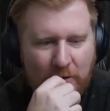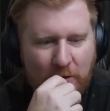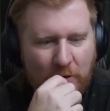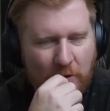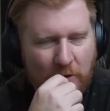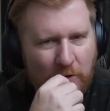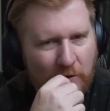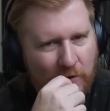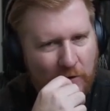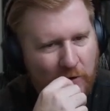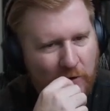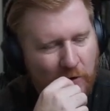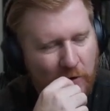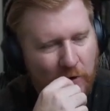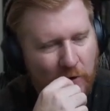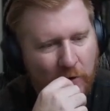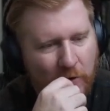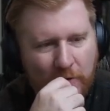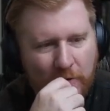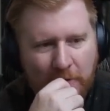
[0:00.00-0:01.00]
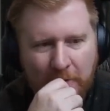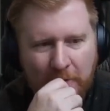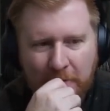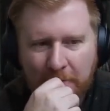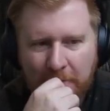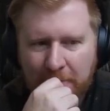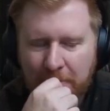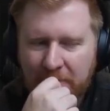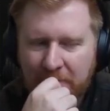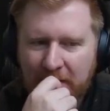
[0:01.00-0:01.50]
Oh.
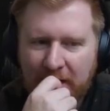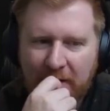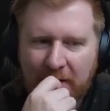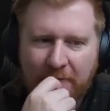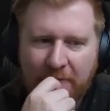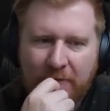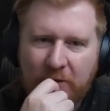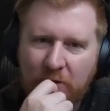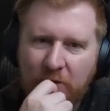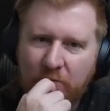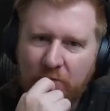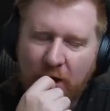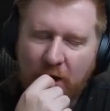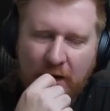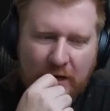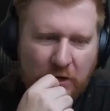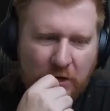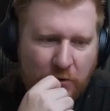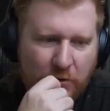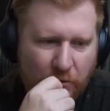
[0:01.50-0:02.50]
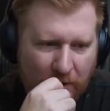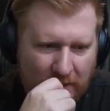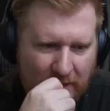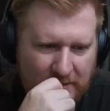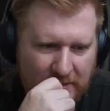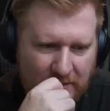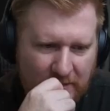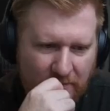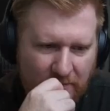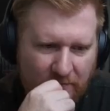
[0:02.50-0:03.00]
If you've gone
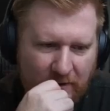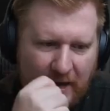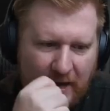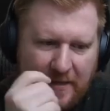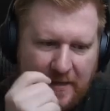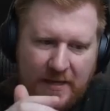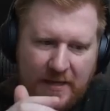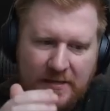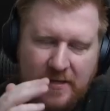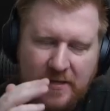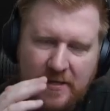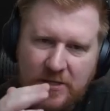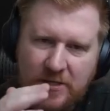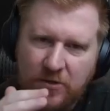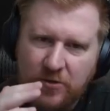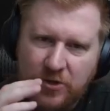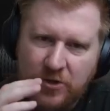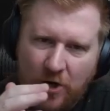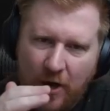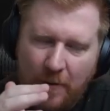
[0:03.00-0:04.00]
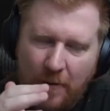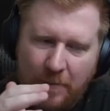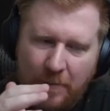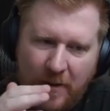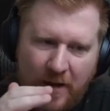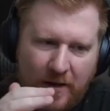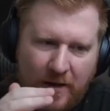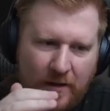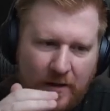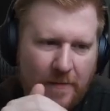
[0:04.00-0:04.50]
aggressive and this is your top
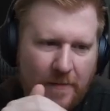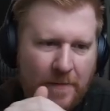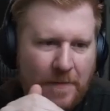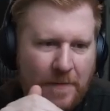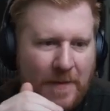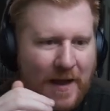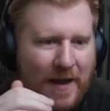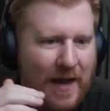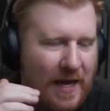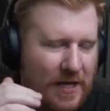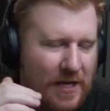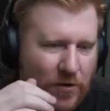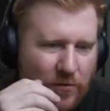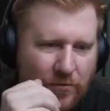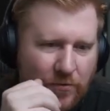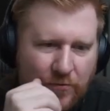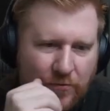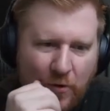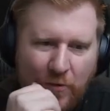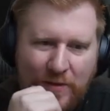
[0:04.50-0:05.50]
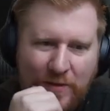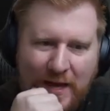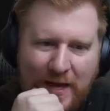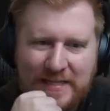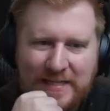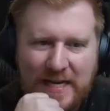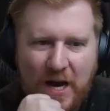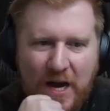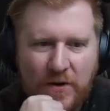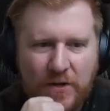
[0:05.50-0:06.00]
end, and you throw that
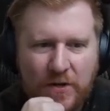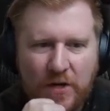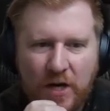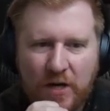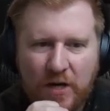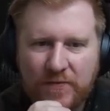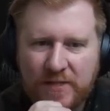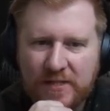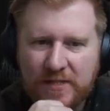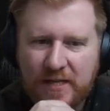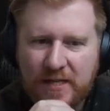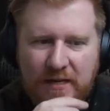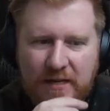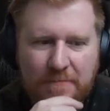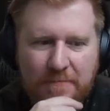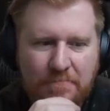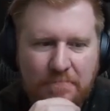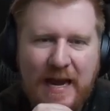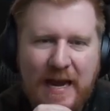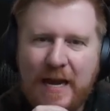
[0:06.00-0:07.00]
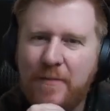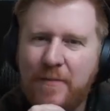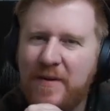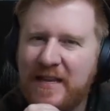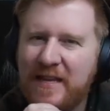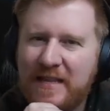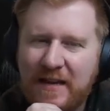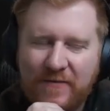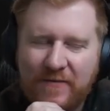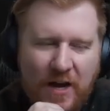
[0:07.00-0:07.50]
down and all of a sudden maybe
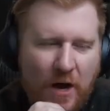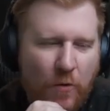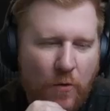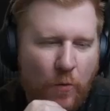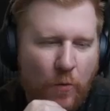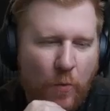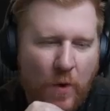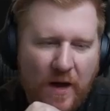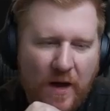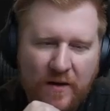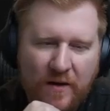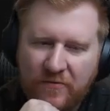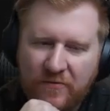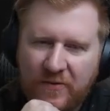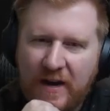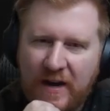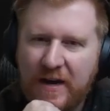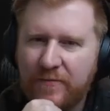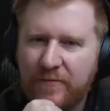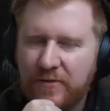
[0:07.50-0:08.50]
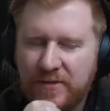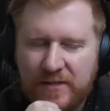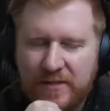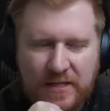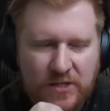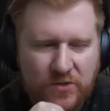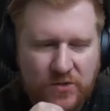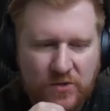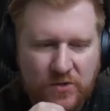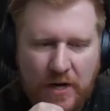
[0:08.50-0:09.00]
they've got 1 5 or 6
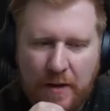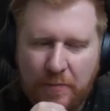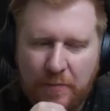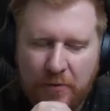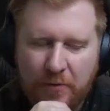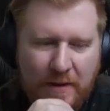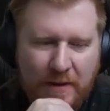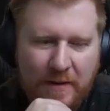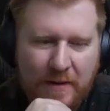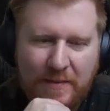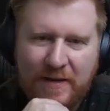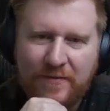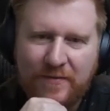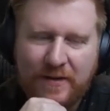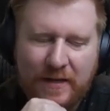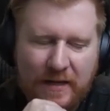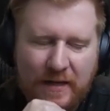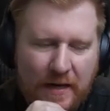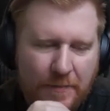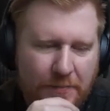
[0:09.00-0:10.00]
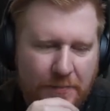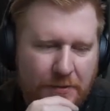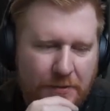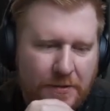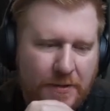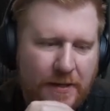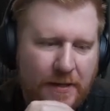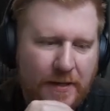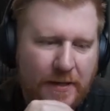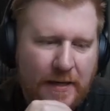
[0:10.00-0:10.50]
drop or maybe even a couple
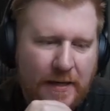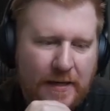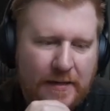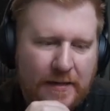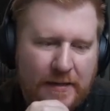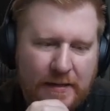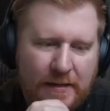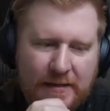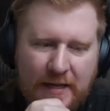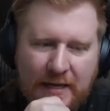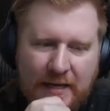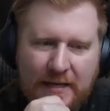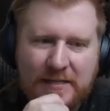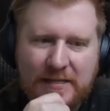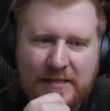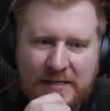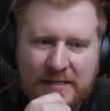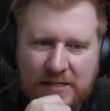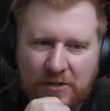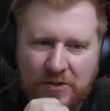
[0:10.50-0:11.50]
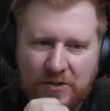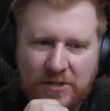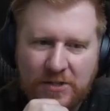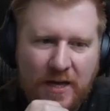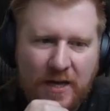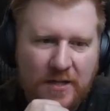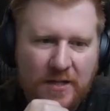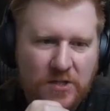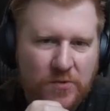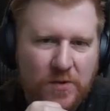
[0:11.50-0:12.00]
that they can still
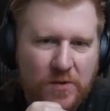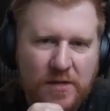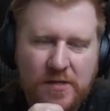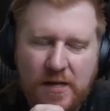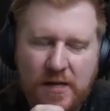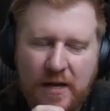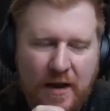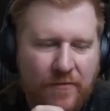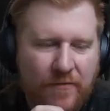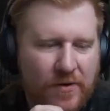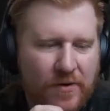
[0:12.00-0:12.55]
challenge with, then everything